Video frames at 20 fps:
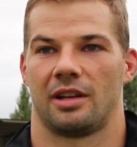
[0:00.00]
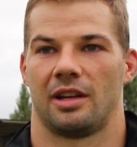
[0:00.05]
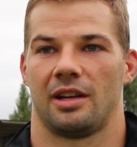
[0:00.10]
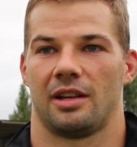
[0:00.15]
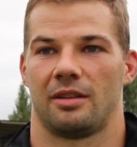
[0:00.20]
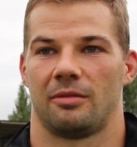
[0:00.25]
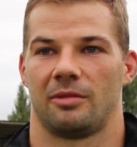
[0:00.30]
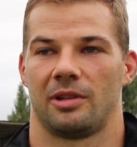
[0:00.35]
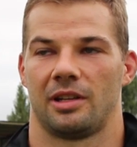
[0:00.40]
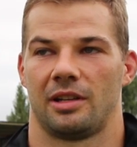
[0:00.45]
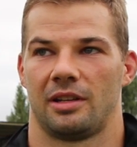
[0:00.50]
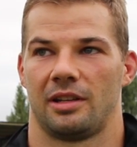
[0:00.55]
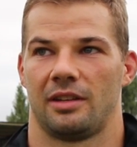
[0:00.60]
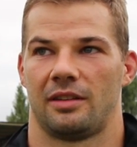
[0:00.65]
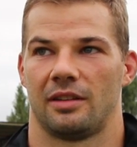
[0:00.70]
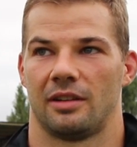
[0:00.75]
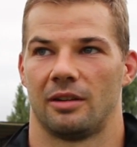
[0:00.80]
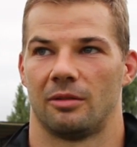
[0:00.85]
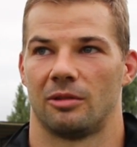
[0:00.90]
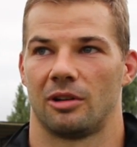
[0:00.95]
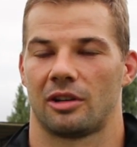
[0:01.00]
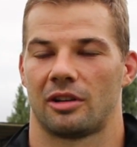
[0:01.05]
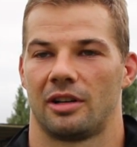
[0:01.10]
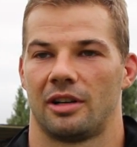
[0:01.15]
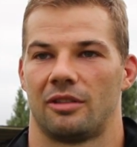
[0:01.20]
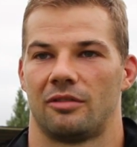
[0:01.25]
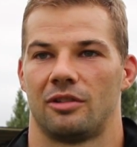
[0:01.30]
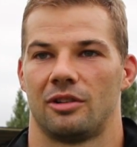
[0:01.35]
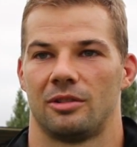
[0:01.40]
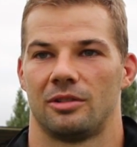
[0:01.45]
ahead and we need to work on
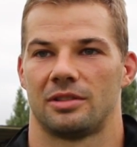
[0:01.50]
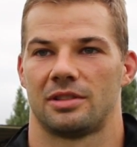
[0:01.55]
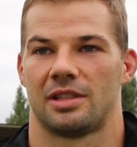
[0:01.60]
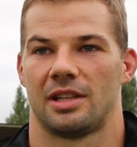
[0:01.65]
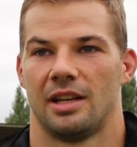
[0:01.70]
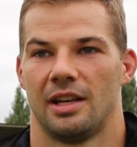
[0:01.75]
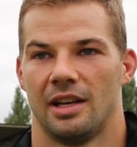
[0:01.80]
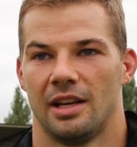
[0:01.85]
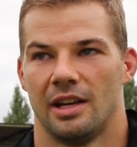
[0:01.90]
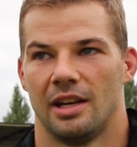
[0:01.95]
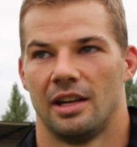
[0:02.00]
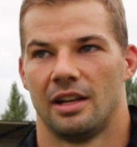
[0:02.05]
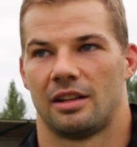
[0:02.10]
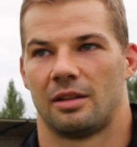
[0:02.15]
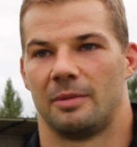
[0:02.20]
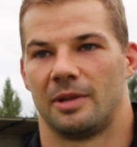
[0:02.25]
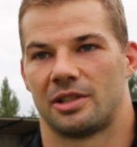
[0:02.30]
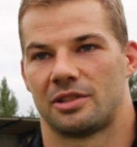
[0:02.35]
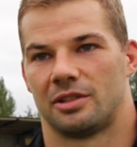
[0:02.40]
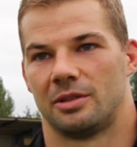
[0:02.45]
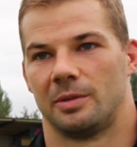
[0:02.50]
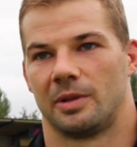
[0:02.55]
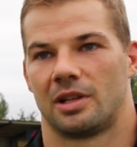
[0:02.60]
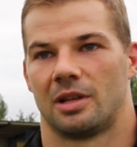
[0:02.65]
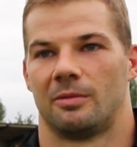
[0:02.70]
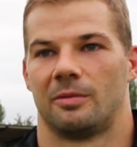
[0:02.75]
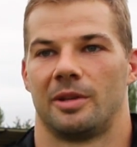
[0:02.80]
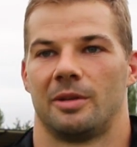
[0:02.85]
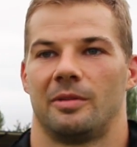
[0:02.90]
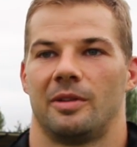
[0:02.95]
our roles to make sure we
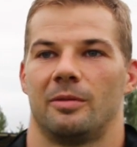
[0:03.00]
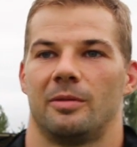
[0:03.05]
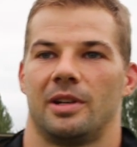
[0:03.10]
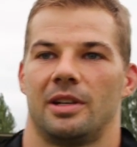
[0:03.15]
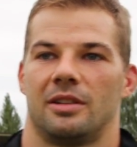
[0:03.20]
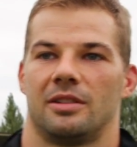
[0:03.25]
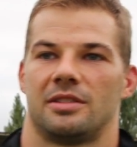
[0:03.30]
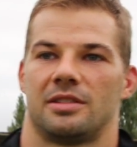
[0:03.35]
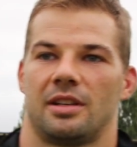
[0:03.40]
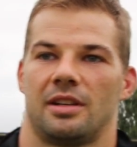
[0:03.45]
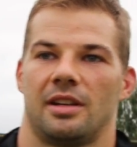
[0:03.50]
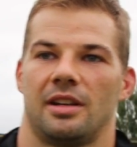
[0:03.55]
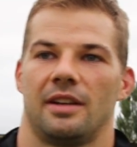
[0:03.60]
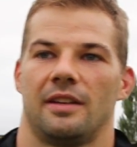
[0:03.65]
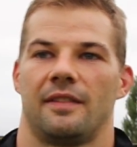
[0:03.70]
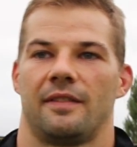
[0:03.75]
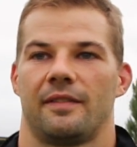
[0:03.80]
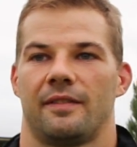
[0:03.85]
come away with a win on Sunday.